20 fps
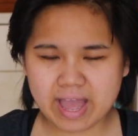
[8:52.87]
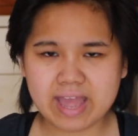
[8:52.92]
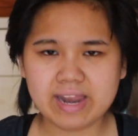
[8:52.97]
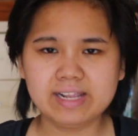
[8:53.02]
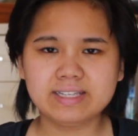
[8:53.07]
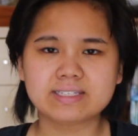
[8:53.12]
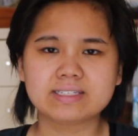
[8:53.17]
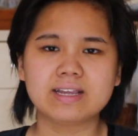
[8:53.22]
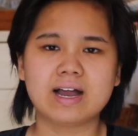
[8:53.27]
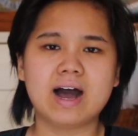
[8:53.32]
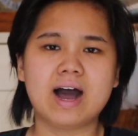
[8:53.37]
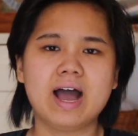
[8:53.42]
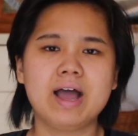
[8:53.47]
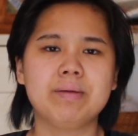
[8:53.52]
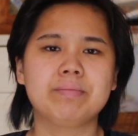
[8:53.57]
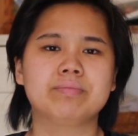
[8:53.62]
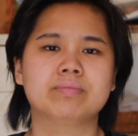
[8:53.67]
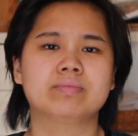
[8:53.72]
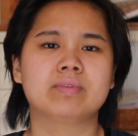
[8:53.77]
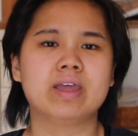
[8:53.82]
and it's
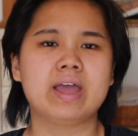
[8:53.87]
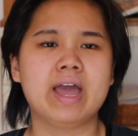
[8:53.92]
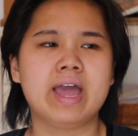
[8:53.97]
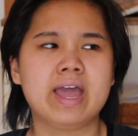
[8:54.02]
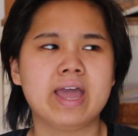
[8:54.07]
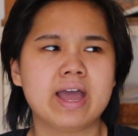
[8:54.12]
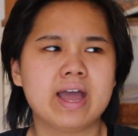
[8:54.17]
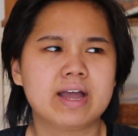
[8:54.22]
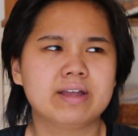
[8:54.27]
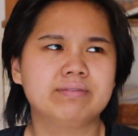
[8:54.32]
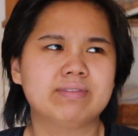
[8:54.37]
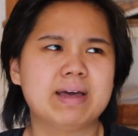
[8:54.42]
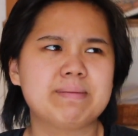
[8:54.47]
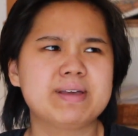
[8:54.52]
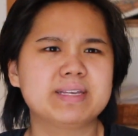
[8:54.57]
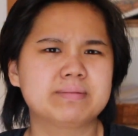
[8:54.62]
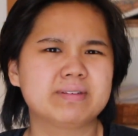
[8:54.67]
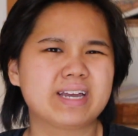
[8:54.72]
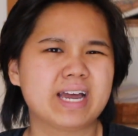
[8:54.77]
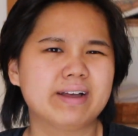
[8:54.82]
not, and that
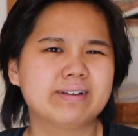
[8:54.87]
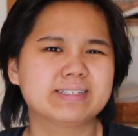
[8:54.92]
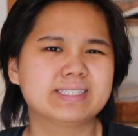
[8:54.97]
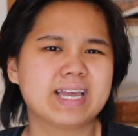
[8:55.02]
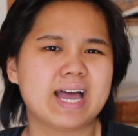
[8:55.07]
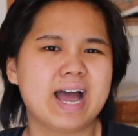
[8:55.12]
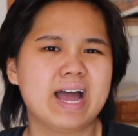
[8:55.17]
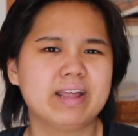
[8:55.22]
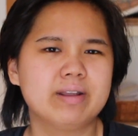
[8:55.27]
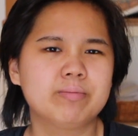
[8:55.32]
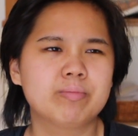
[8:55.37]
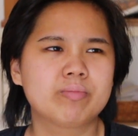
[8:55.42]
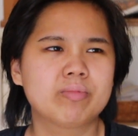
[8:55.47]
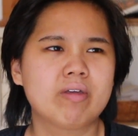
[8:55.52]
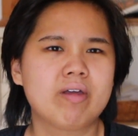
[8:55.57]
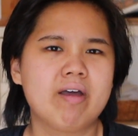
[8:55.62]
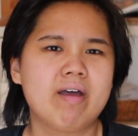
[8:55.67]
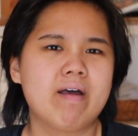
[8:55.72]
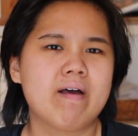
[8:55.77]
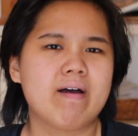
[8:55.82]
makes me kind of sad.
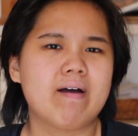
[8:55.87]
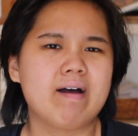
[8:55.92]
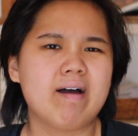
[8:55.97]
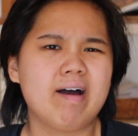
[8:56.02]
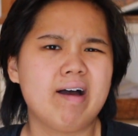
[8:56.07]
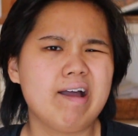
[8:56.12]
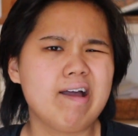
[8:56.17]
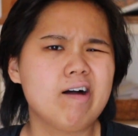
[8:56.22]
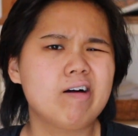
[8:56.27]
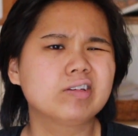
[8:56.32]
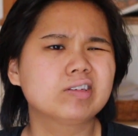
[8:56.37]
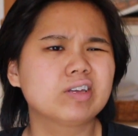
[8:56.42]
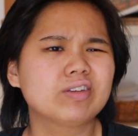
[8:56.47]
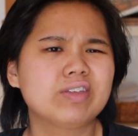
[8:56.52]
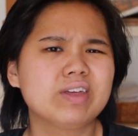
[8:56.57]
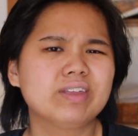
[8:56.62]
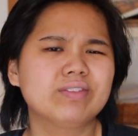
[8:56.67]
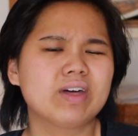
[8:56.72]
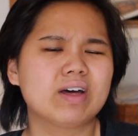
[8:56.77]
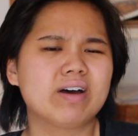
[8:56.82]
I also
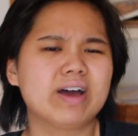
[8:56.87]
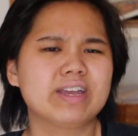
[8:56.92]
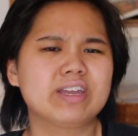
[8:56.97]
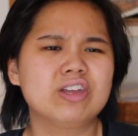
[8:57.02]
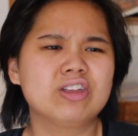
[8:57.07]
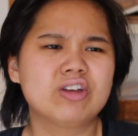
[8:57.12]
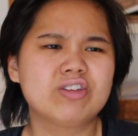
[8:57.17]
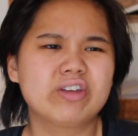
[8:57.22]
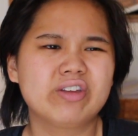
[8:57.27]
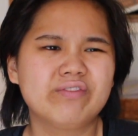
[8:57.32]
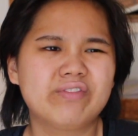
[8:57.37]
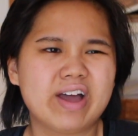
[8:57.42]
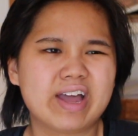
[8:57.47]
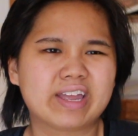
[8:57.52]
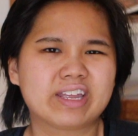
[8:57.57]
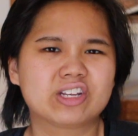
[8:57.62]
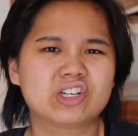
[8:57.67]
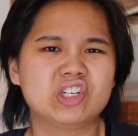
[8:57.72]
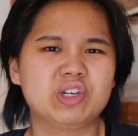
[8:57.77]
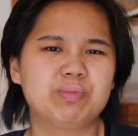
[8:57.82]
think that like, you know, you can
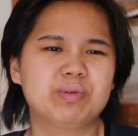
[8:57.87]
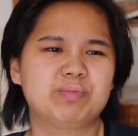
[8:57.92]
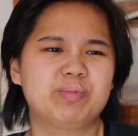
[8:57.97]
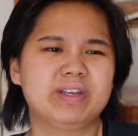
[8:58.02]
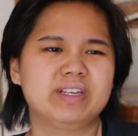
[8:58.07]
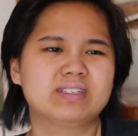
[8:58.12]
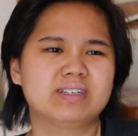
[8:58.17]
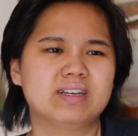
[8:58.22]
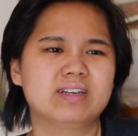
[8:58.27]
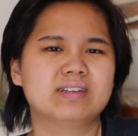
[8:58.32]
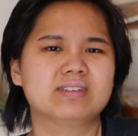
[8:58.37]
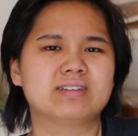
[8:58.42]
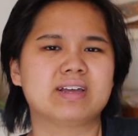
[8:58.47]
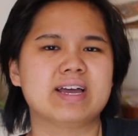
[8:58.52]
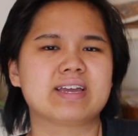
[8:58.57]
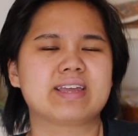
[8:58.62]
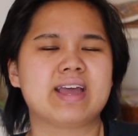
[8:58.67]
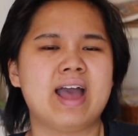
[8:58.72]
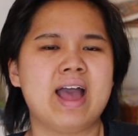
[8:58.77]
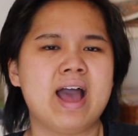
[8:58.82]
find cheaper pizzas
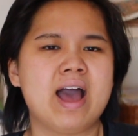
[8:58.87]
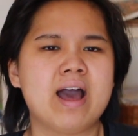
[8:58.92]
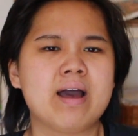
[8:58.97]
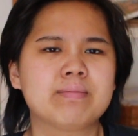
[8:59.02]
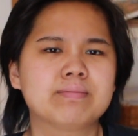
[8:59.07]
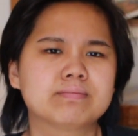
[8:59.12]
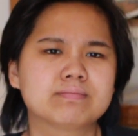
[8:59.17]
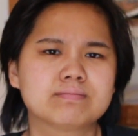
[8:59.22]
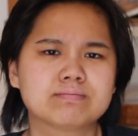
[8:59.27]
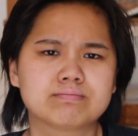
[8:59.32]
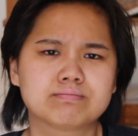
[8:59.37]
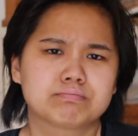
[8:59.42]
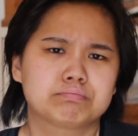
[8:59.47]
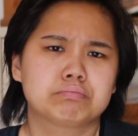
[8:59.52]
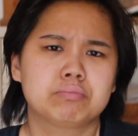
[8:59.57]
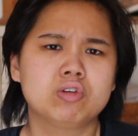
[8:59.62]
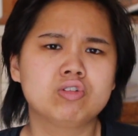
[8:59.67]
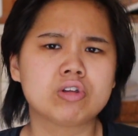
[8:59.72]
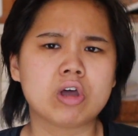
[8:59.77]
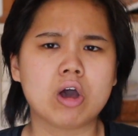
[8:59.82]
like at,
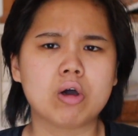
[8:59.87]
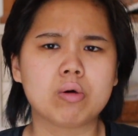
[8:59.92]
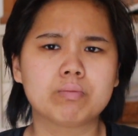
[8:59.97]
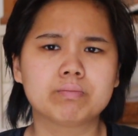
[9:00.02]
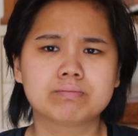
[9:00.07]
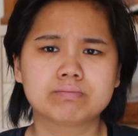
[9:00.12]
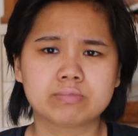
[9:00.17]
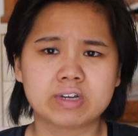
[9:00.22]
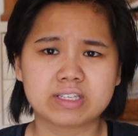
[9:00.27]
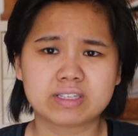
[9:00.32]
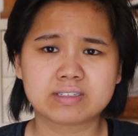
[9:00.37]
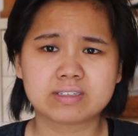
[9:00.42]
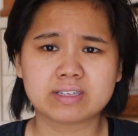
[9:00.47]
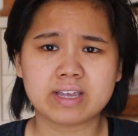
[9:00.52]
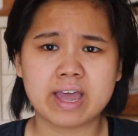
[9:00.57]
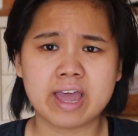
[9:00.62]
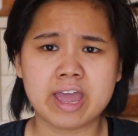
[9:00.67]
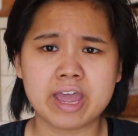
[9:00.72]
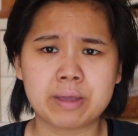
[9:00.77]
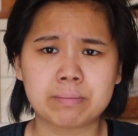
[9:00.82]
you know, let's
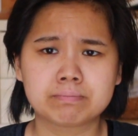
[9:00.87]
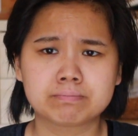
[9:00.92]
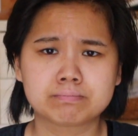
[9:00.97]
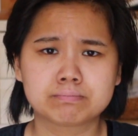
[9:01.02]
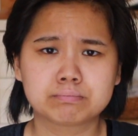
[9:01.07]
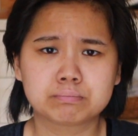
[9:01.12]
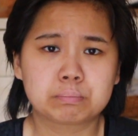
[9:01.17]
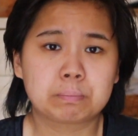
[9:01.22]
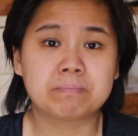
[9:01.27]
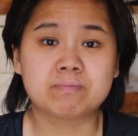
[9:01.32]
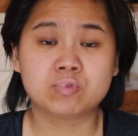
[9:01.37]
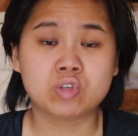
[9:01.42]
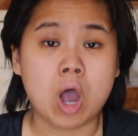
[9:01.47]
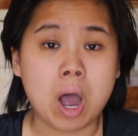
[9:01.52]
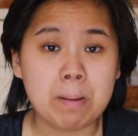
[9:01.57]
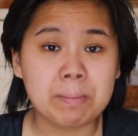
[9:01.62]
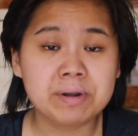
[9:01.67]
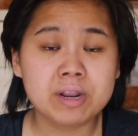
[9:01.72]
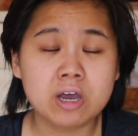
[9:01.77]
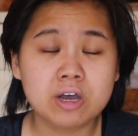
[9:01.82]
say
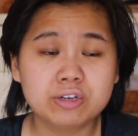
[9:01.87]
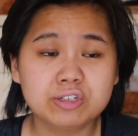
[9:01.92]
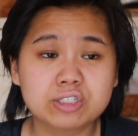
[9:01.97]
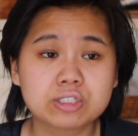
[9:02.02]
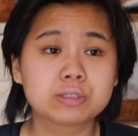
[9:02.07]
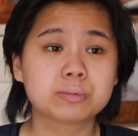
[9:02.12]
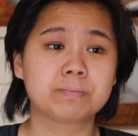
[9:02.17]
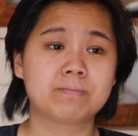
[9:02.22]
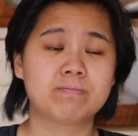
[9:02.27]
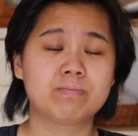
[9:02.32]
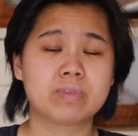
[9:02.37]
Domino's.